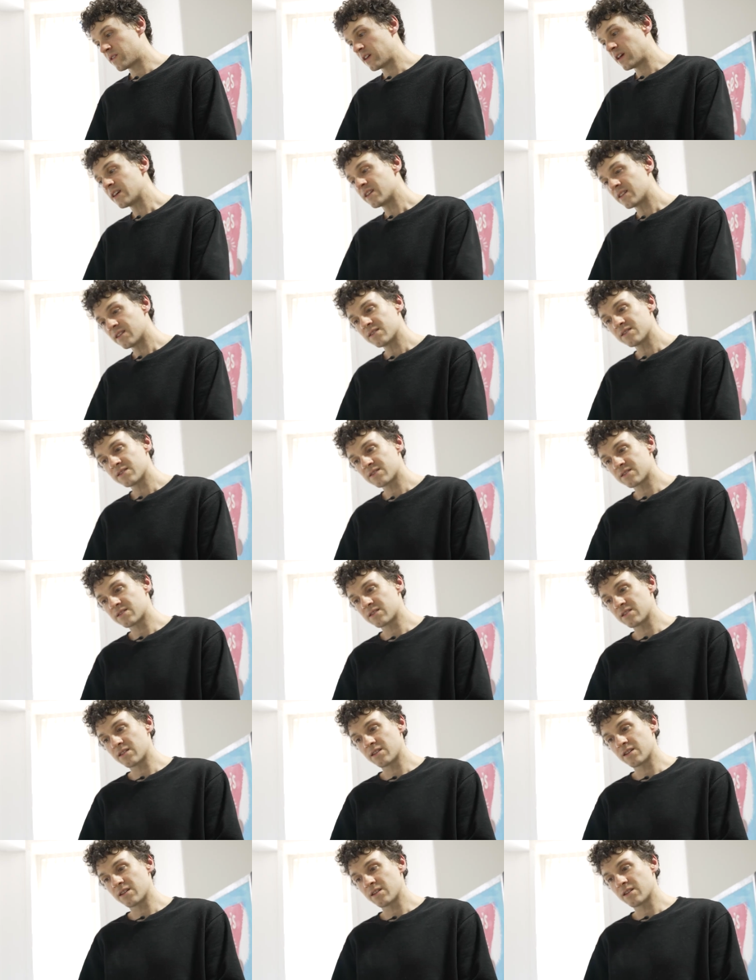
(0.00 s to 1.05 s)
things
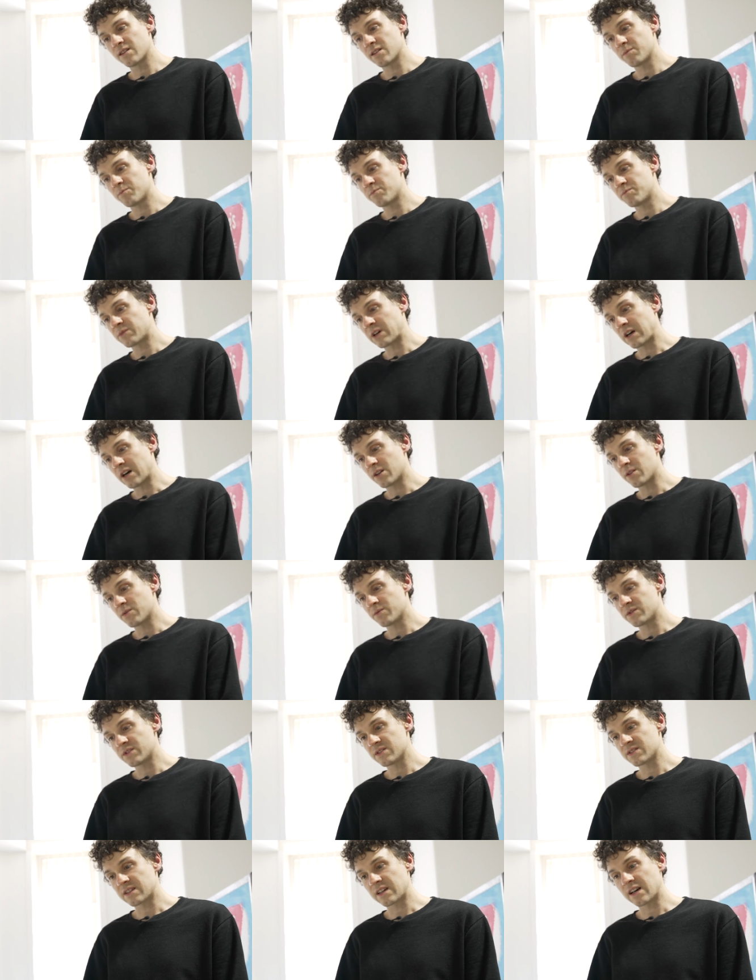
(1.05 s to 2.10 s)
that are kind of
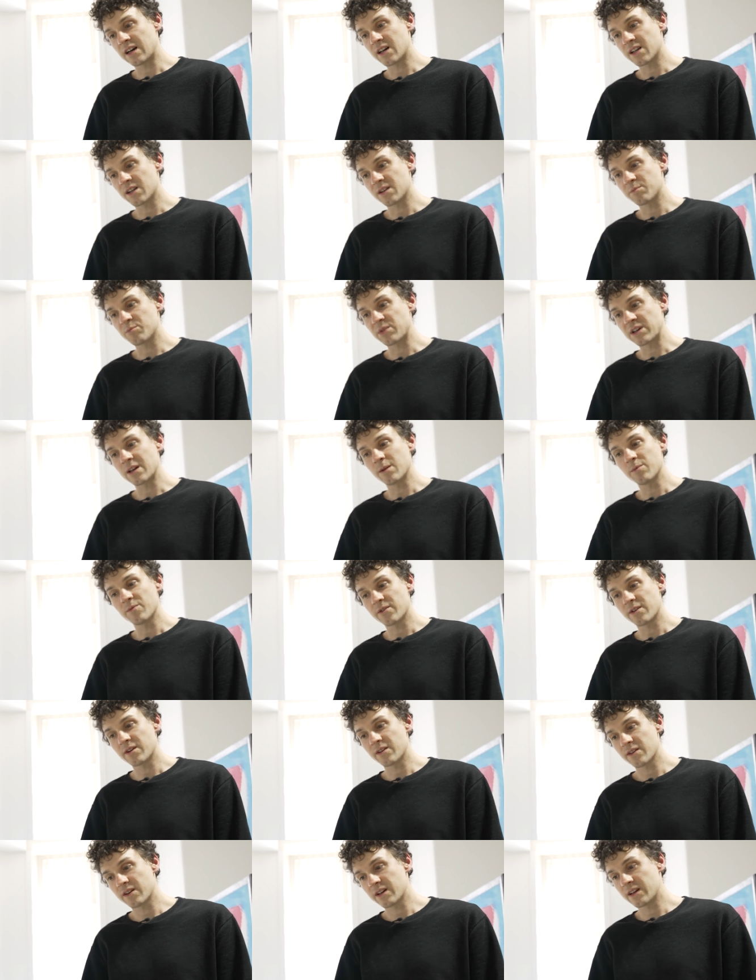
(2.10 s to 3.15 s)
discarded become
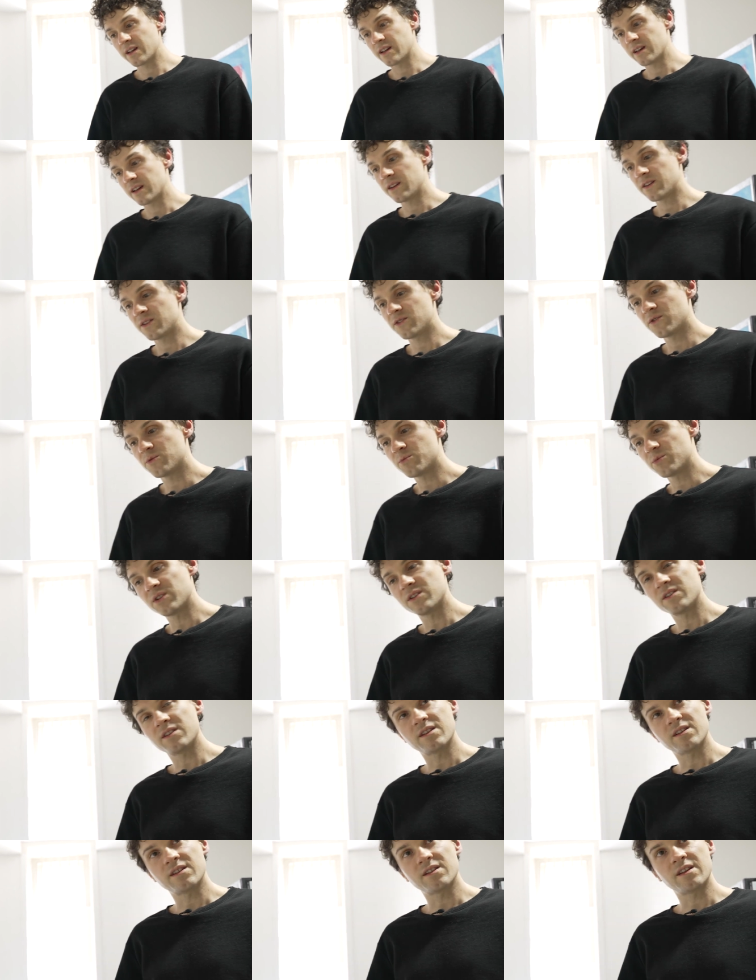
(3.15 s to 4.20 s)
very human
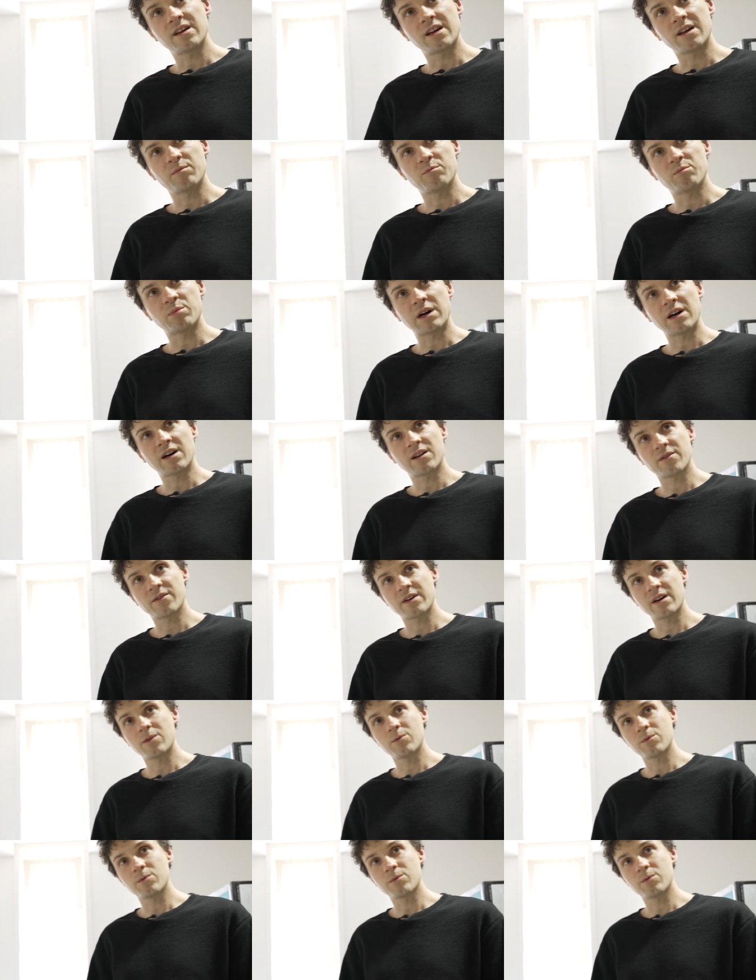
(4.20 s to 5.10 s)
and part of our